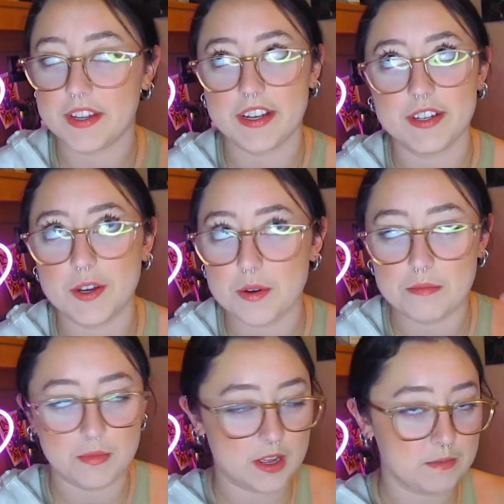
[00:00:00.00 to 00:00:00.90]
I know,
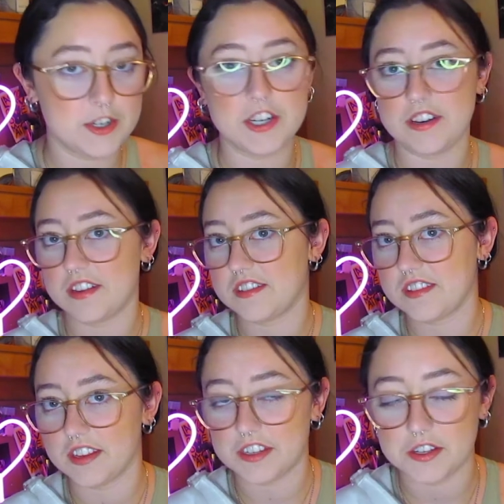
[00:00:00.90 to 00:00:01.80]
I'm a genius,
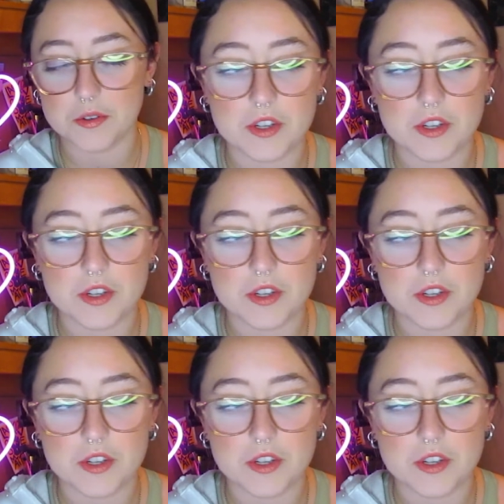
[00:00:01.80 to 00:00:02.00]
thank you.